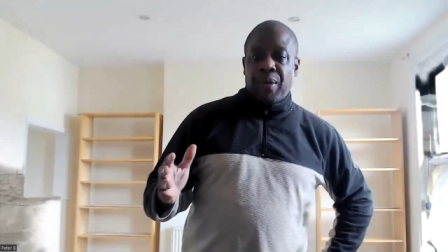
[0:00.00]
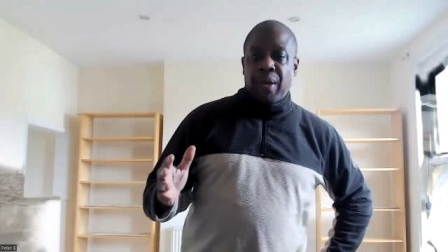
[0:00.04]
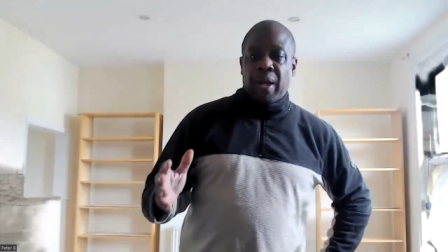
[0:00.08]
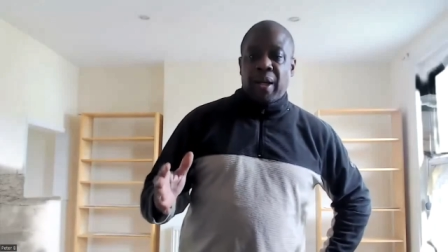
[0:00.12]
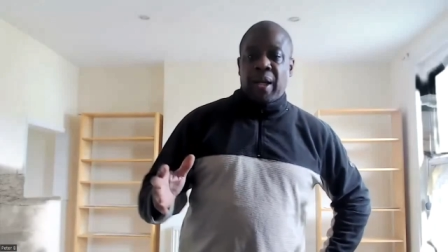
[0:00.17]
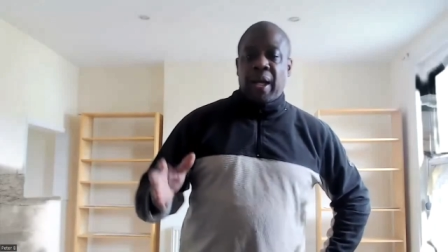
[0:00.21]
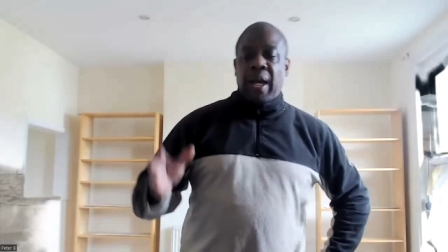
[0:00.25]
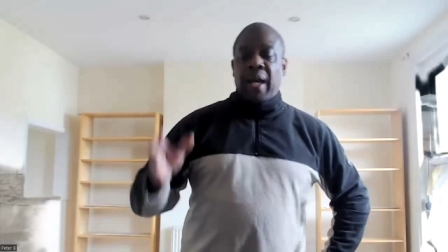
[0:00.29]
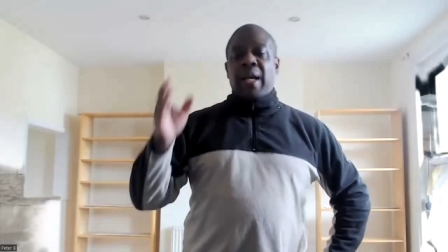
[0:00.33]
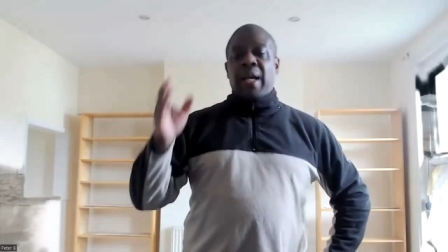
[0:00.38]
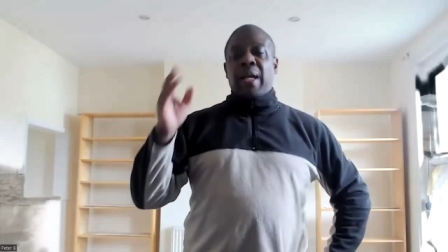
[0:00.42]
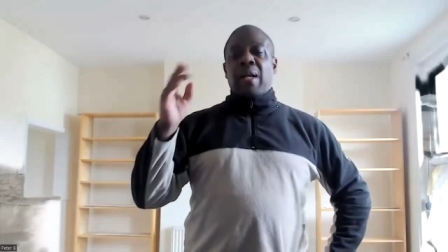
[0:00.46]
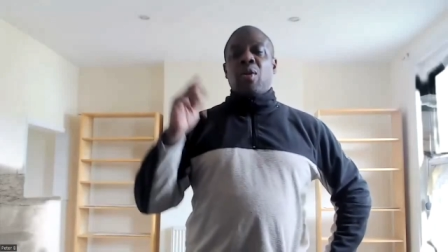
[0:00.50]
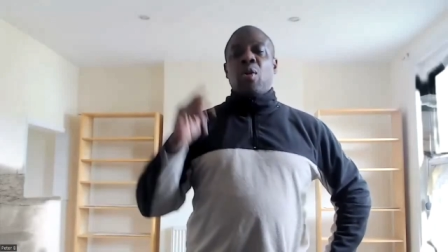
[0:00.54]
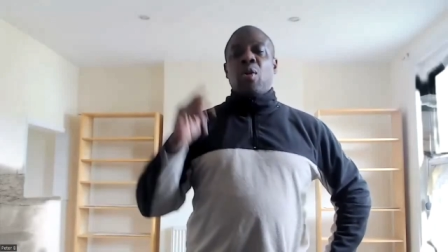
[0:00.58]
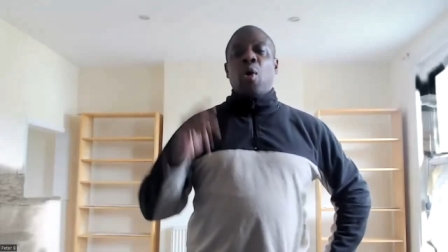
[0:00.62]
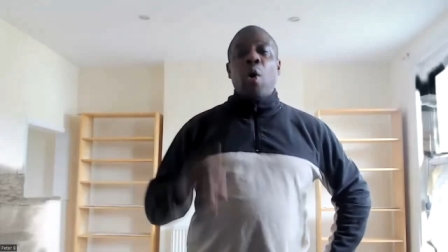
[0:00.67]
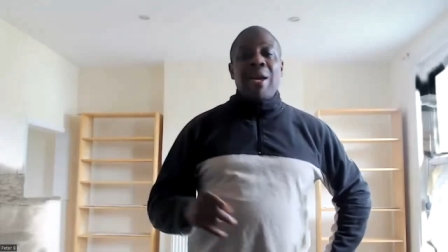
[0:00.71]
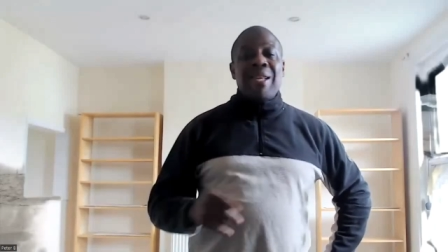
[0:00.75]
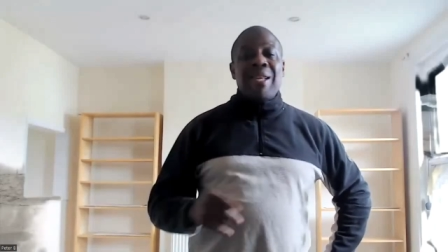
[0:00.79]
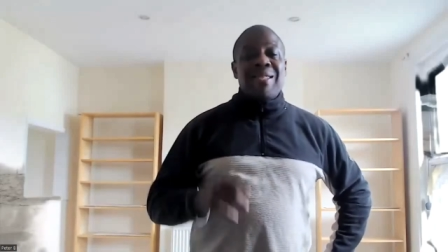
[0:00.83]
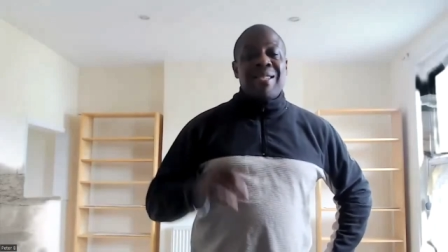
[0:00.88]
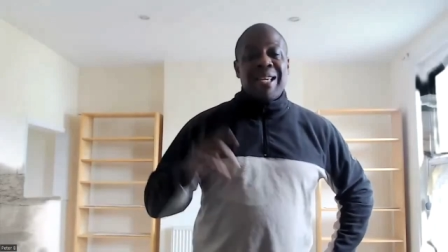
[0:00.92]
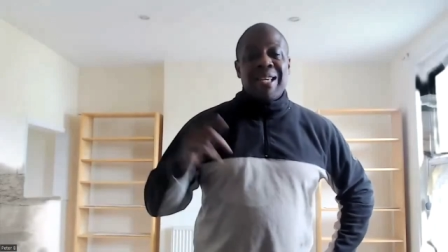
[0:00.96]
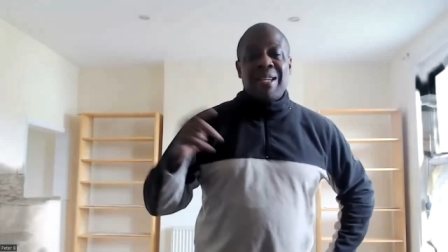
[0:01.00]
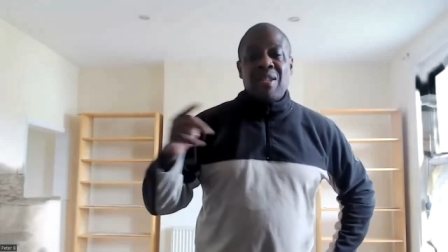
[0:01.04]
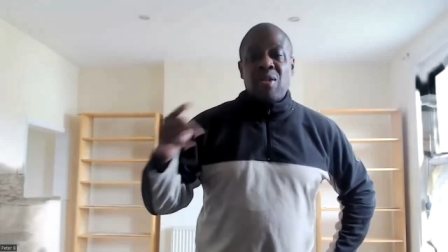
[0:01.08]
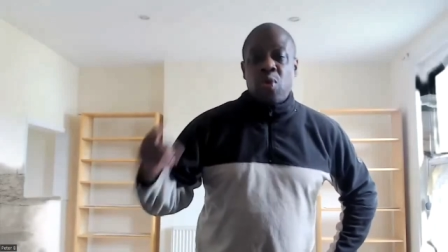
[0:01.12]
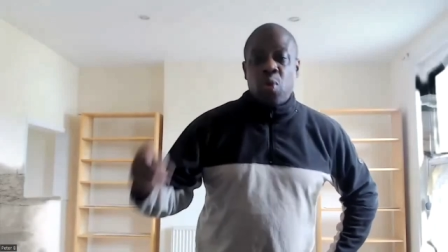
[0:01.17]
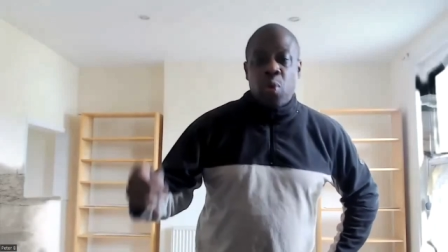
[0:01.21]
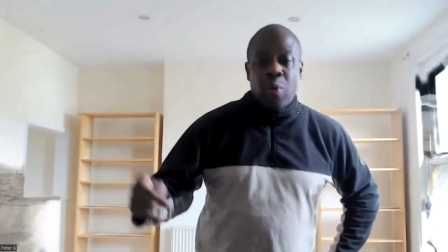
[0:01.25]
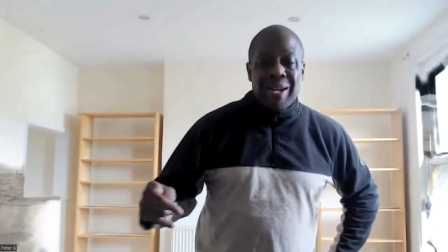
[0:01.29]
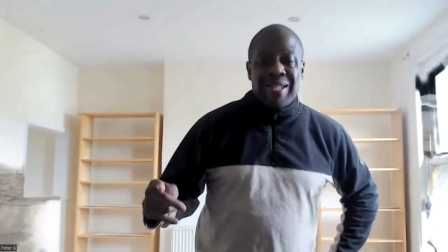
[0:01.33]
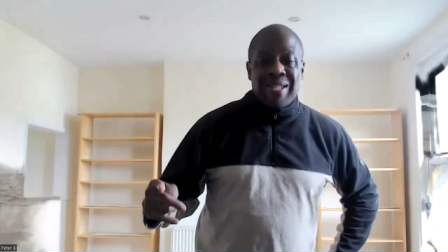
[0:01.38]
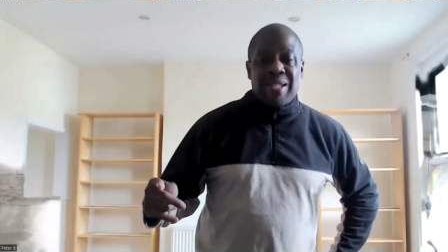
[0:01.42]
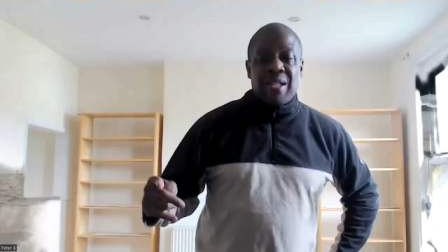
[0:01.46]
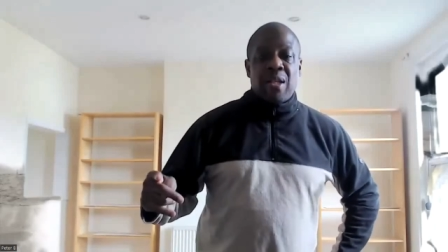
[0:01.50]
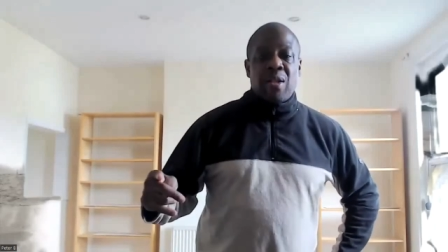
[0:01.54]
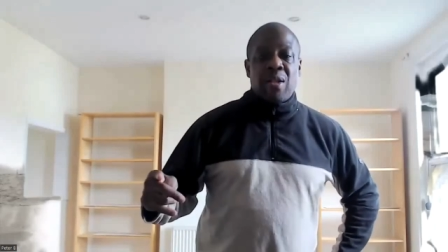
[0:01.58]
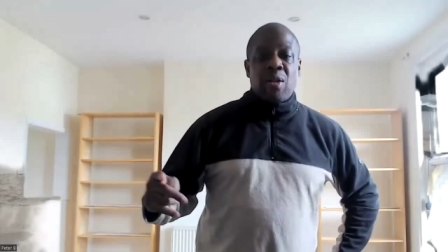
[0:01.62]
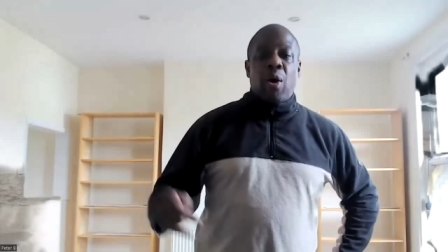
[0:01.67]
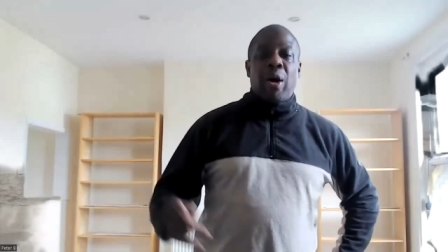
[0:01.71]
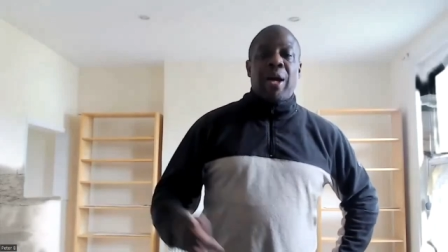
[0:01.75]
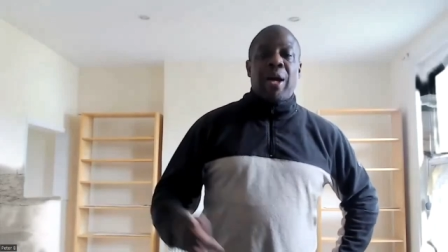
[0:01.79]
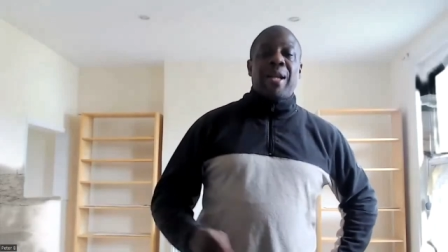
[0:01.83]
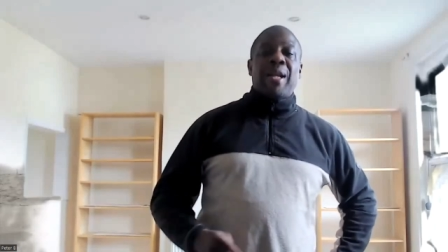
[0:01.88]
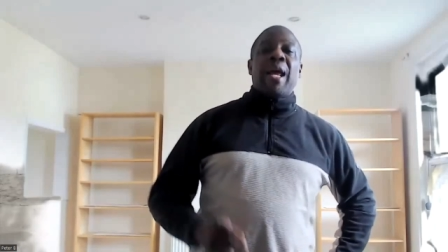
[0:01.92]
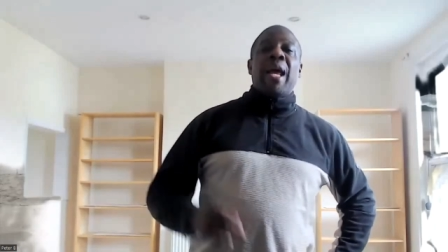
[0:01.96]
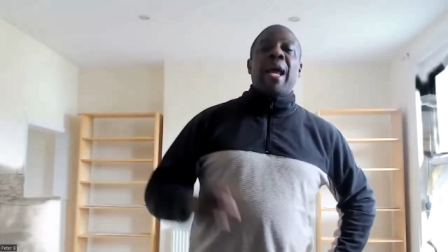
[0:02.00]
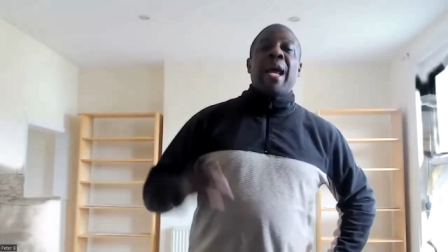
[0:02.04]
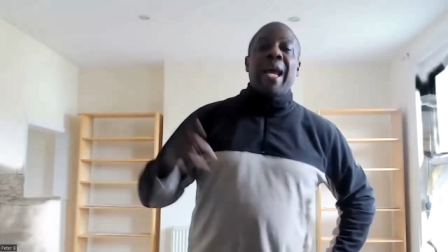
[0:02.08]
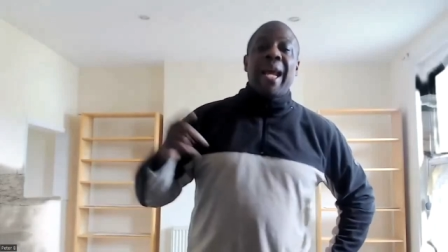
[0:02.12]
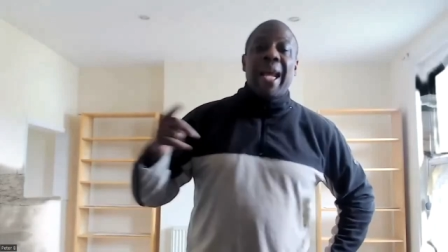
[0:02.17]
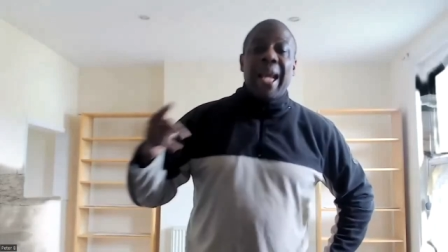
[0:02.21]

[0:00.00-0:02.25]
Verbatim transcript: okay, in nineteen twenty-nine,